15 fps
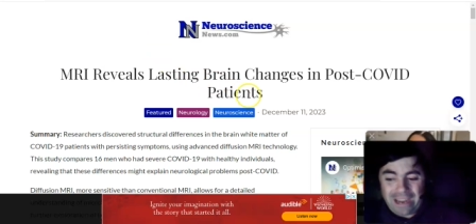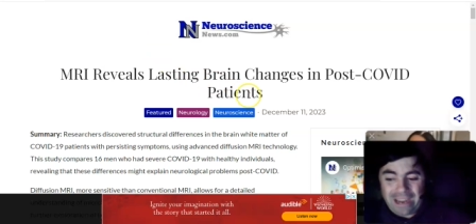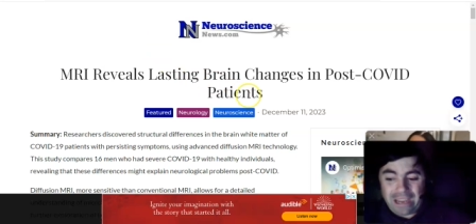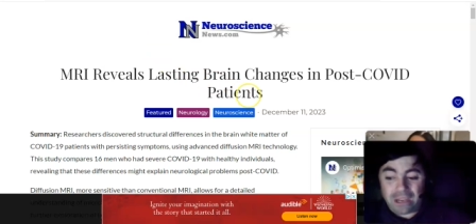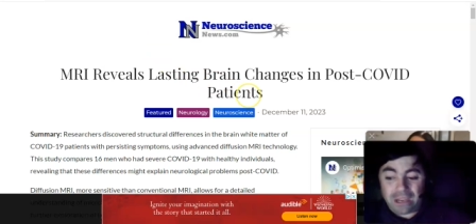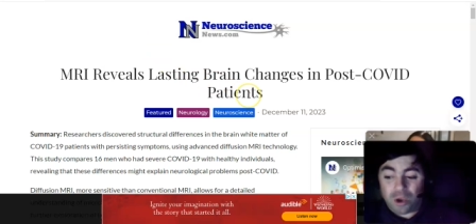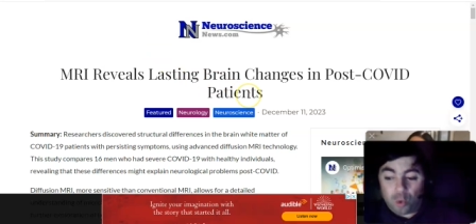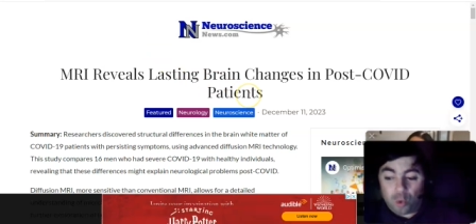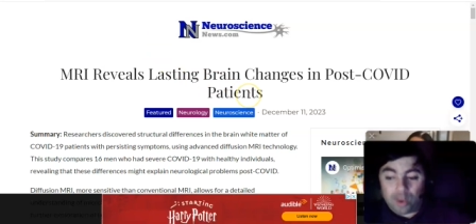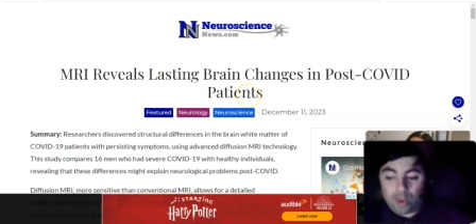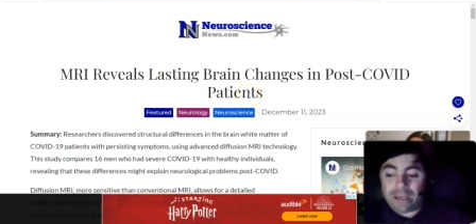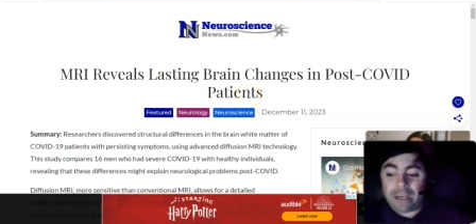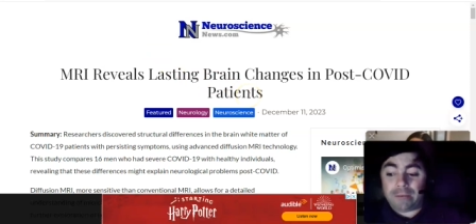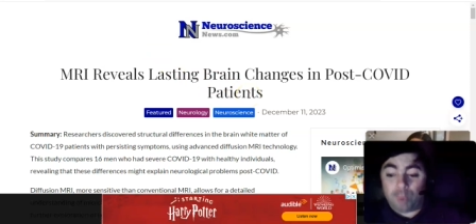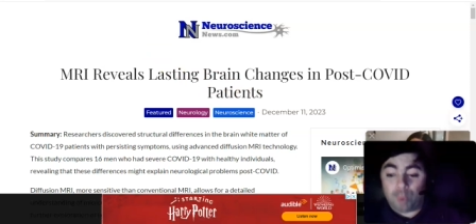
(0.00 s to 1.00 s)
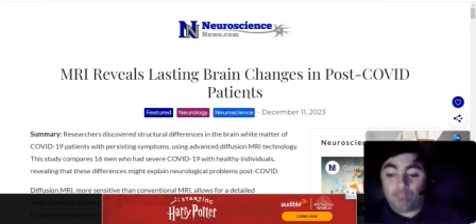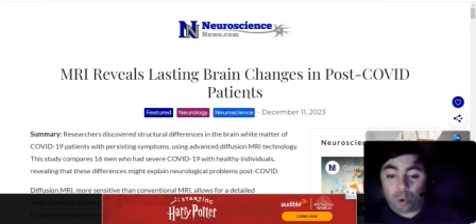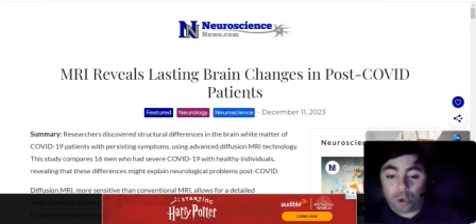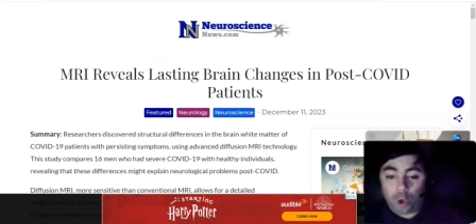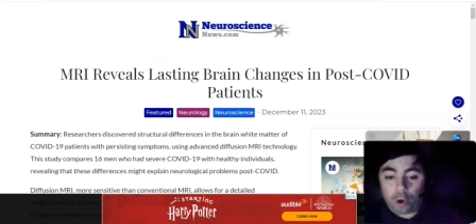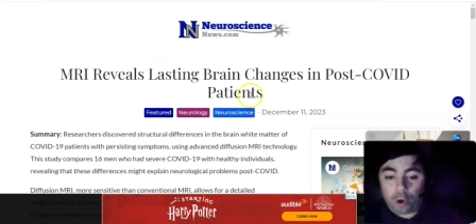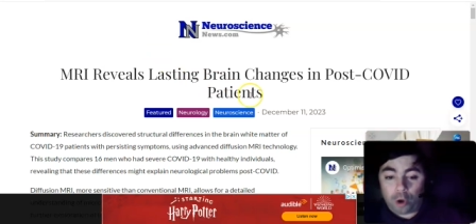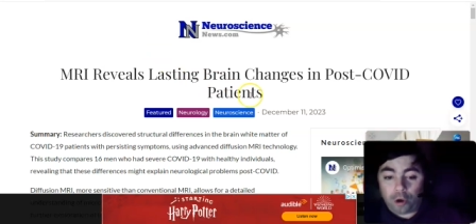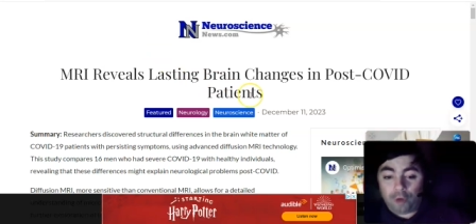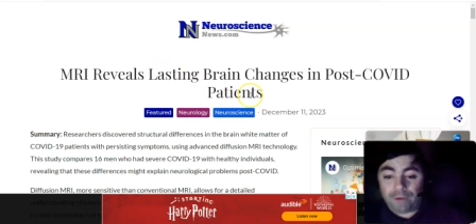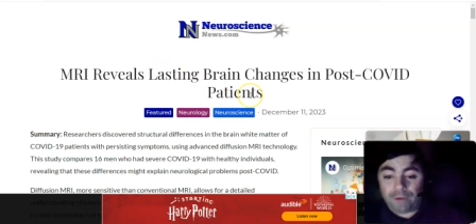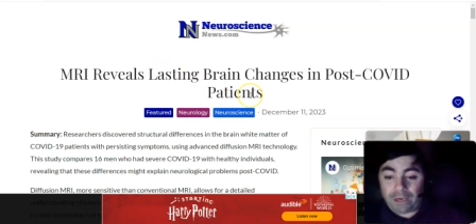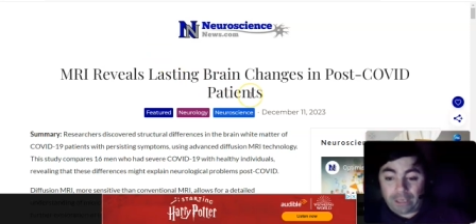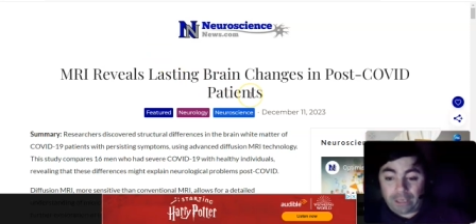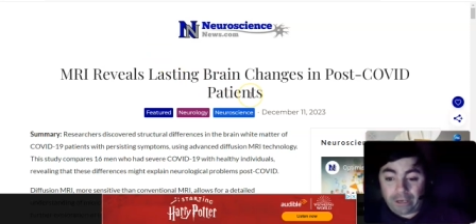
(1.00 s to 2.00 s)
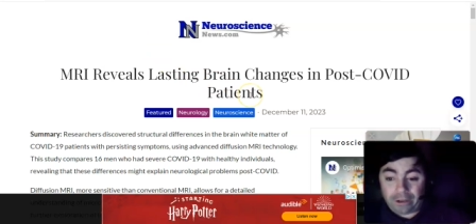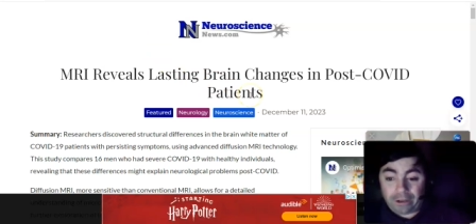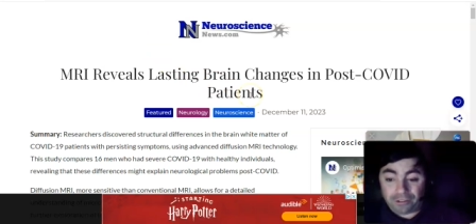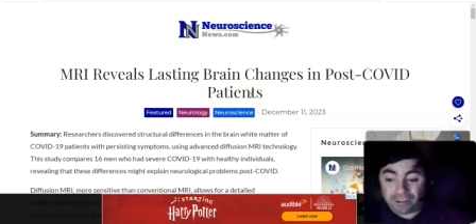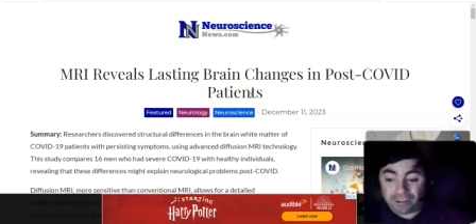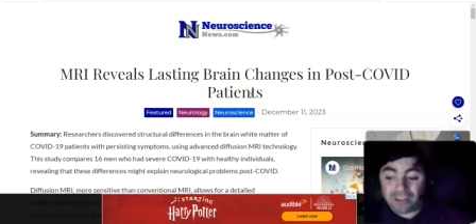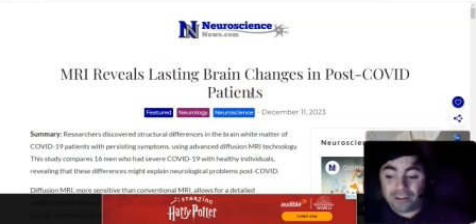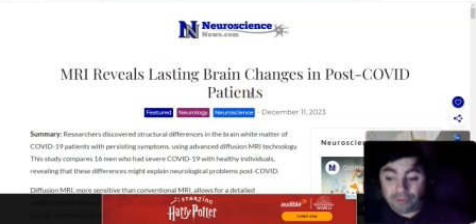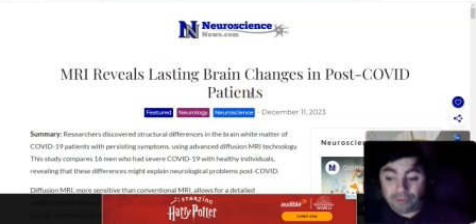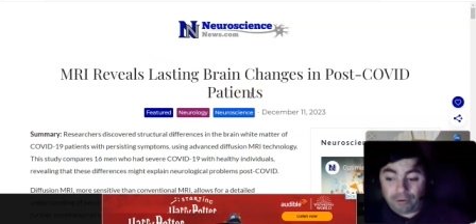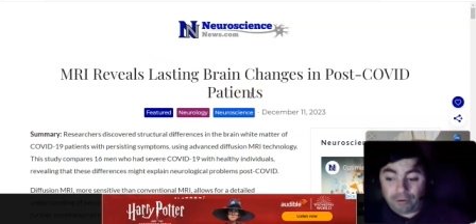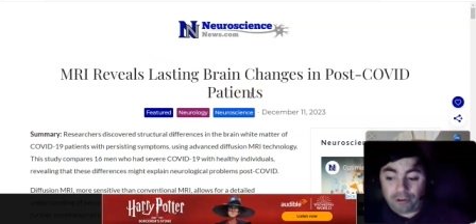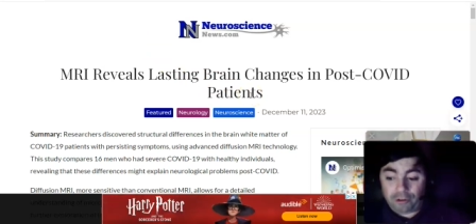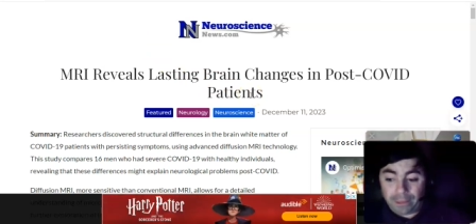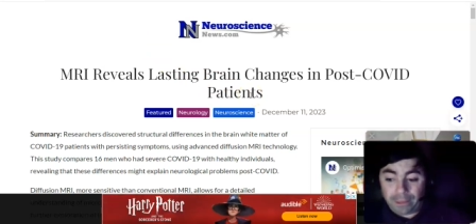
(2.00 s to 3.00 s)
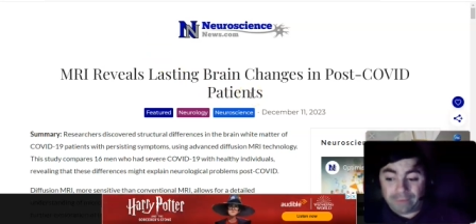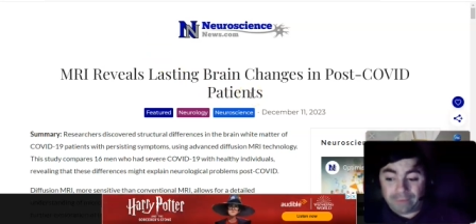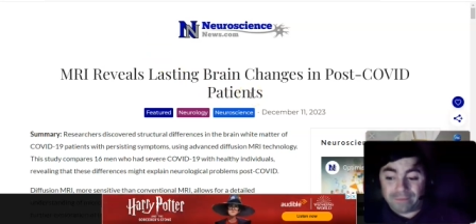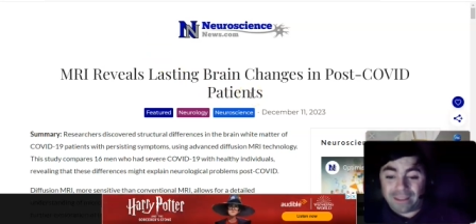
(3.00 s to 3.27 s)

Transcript: hey, we need more long COVID clinics. Trust me.